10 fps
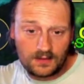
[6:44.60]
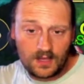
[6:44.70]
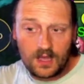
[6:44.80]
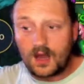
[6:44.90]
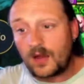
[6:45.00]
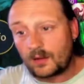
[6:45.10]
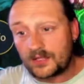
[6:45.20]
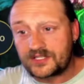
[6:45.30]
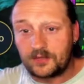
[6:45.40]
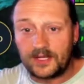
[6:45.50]
All right, we're at
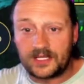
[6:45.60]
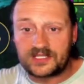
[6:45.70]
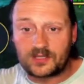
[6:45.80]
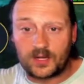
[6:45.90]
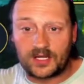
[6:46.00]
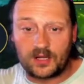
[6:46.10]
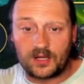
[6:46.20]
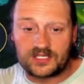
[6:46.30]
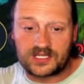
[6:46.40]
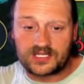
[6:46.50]
2 minutes, so we're going to go ahead
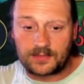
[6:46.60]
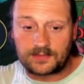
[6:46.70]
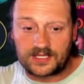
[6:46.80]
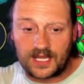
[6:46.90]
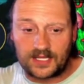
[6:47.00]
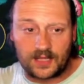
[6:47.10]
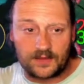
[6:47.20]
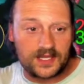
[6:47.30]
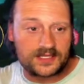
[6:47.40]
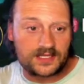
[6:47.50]
and just skip to the end on
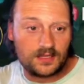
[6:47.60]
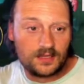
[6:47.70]
this.